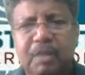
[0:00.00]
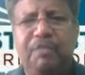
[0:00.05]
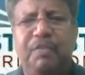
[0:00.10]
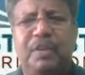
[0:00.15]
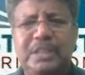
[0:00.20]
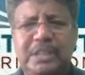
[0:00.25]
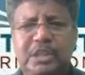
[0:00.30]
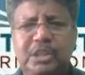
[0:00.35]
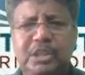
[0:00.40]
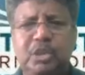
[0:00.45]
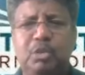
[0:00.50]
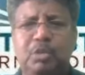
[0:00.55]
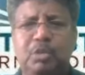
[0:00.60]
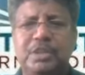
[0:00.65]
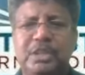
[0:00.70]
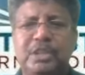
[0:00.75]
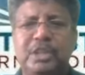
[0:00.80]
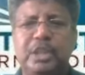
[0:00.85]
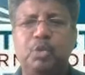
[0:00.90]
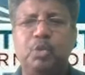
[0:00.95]
The first
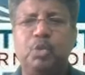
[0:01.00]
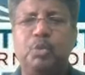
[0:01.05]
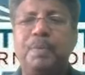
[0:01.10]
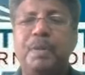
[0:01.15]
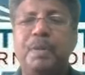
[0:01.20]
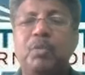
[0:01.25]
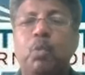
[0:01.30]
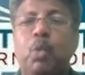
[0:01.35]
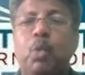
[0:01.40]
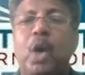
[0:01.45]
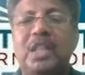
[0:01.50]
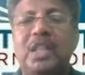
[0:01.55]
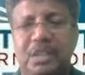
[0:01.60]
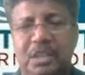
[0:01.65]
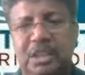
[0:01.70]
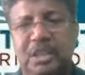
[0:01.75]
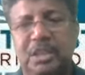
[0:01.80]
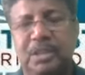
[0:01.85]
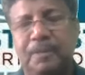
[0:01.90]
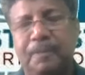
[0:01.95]
question would be
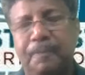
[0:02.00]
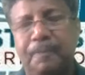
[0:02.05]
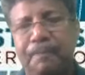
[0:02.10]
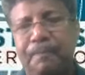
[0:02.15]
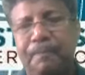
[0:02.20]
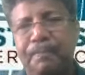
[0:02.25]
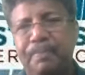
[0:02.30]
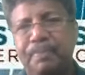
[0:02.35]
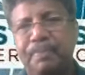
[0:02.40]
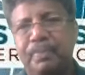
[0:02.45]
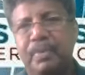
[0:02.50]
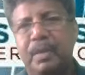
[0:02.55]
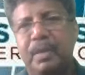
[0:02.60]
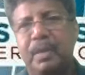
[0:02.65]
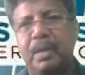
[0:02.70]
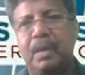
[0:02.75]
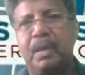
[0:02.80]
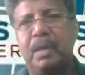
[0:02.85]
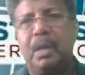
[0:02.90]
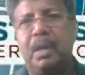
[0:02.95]
what.
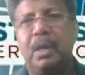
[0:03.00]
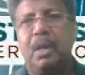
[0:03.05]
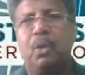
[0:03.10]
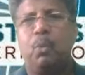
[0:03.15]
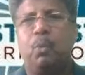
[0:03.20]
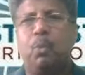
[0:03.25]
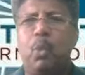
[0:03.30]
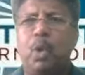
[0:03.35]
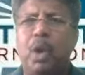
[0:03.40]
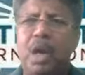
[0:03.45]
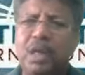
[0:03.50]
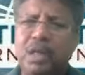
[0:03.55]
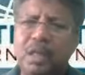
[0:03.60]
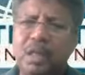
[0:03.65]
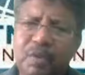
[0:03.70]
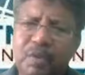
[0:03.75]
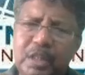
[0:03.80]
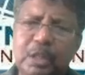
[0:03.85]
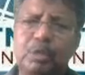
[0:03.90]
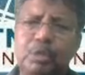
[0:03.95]

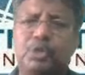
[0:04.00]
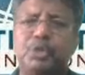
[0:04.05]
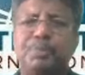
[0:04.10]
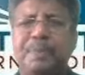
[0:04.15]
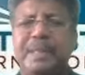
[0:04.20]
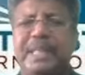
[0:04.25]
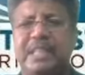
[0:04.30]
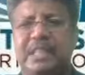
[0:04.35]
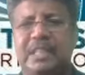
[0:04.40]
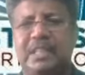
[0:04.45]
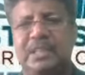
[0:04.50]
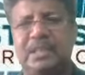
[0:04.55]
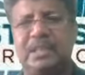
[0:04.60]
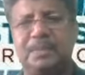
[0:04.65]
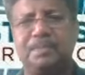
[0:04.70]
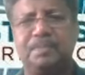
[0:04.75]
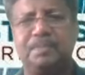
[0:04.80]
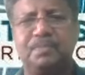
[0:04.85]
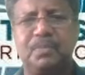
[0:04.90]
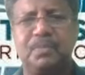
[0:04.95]
Whatever you speak,
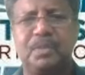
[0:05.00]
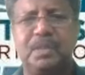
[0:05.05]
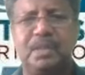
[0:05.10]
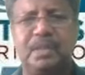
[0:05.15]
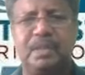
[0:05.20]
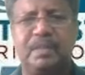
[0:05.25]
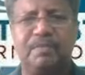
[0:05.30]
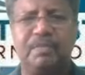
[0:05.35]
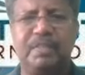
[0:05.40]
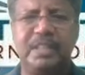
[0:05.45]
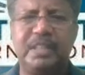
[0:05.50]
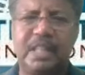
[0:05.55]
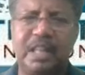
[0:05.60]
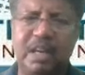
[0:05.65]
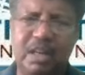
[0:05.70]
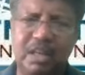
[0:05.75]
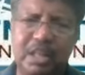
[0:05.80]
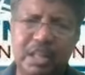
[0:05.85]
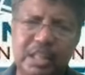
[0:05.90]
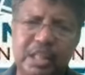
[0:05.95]

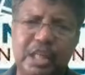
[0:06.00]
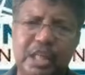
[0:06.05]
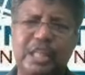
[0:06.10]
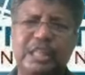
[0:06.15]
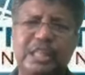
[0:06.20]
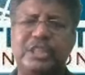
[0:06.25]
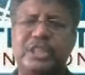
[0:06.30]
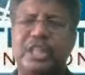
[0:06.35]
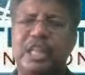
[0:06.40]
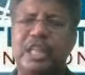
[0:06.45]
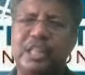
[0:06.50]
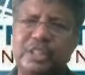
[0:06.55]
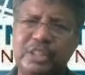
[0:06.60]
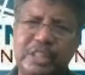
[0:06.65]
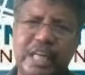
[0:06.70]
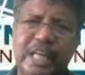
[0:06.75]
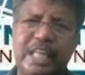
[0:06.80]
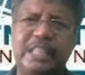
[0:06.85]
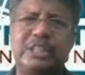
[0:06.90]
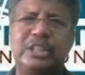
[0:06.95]
whether on literature or
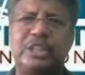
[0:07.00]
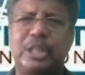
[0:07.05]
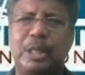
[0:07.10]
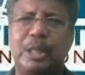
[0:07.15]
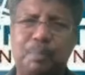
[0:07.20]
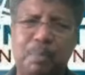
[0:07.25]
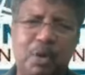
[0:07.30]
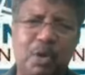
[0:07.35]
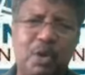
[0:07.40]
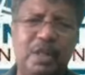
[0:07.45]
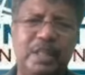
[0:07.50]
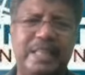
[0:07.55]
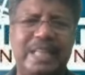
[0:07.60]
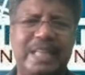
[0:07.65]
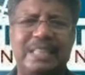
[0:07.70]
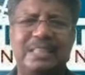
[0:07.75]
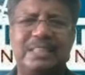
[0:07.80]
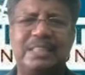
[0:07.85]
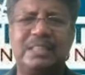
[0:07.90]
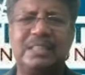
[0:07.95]
science or
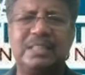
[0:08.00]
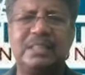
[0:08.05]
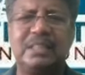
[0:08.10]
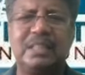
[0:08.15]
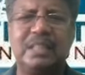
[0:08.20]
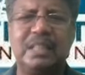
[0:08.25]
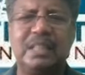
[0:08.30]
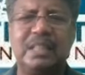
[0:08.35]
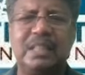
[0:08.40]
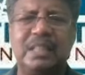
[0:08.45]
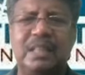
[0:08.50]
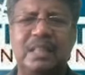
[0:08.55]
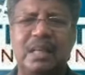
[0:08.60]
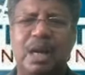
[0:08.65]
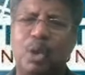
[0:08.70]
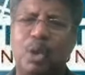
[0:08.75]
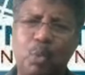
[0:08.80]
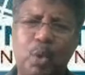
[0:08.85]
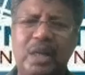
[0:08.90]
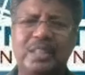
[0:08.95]
politics,
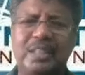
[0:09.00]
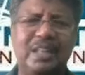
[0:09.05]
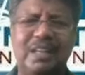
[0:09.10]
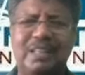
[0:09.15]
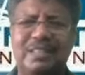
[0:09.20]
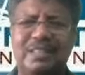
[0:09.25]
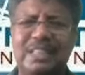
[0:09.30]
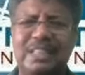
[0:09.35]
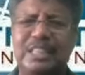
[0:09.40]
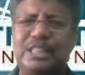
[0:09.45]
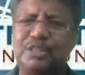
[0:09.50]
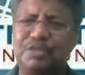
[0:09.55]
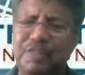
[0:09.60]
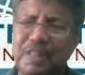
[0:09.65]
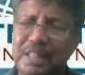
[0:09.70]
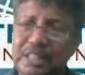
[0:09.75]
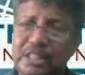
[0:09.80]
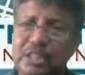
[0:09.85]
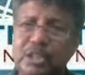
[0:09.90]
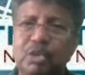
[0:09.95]
or whatnot, his
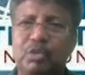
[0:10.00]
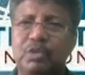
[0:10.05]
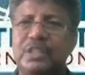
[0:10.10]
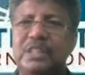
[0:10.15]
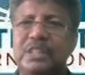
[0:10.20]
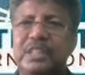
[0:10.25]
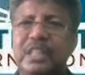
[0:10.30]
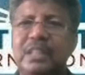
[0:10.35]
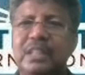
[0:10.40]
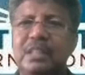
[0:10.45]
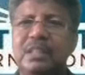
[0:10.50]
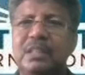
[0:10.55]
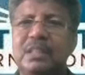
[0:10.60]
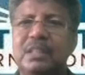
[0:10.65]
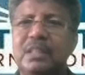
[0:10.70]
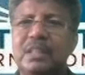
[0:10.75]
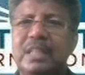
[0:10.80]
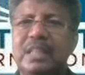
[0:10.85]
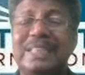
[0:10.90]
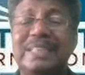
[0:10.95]
first question
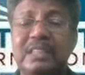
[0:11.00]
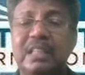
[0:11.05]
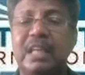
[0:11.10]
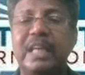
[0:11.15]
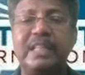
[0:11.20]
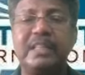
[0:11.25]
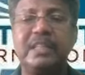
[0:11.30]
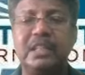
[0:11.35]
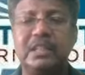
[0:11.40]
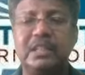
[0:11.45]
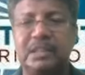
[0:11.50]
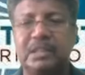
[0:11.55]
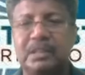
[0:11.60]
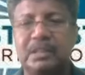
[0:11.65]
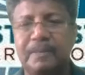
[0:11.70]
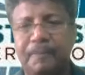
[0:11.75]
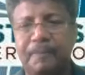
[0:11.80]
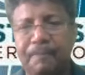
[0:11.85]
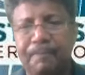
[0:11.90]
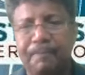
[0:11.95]
is like
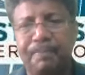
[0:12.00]
this.